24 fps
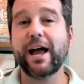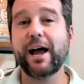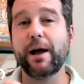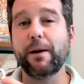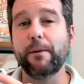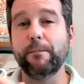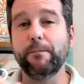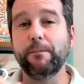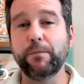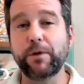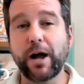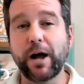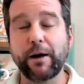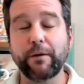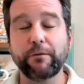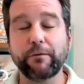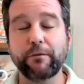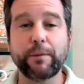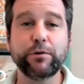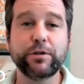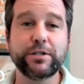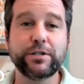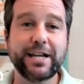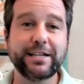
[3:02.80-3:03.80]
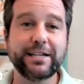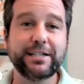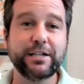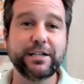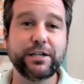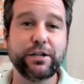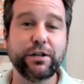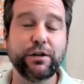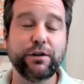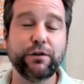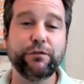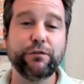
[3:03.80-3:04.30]
a
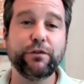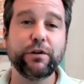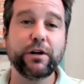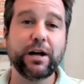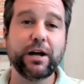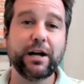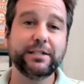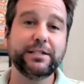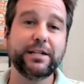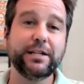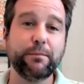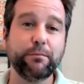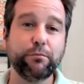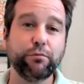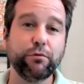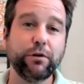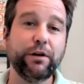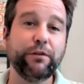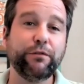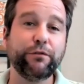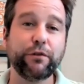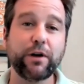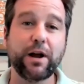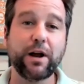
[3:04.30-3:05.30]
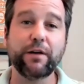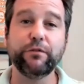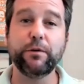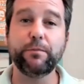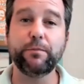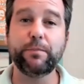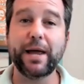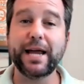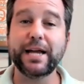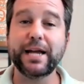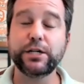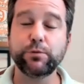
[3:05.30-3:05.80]
representative content brief for every
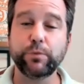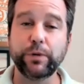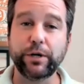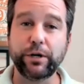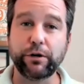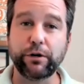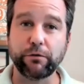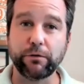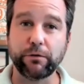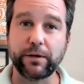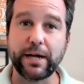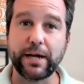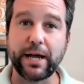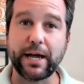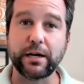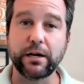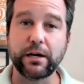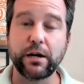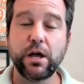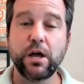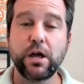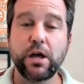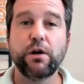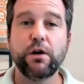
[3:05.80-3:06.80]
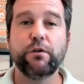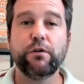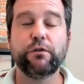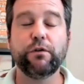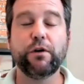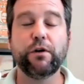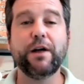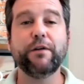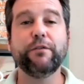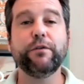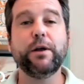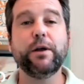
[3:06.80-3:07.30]
page we create, for
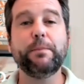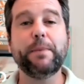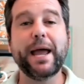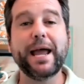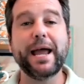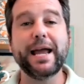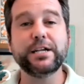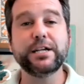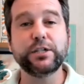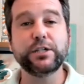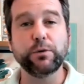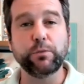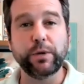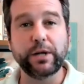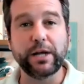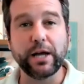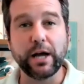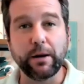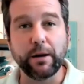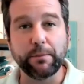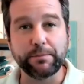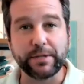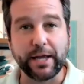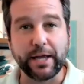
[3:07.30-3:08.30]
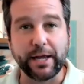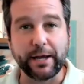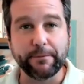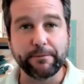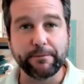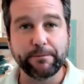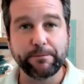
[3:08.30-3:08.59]
every page that we update,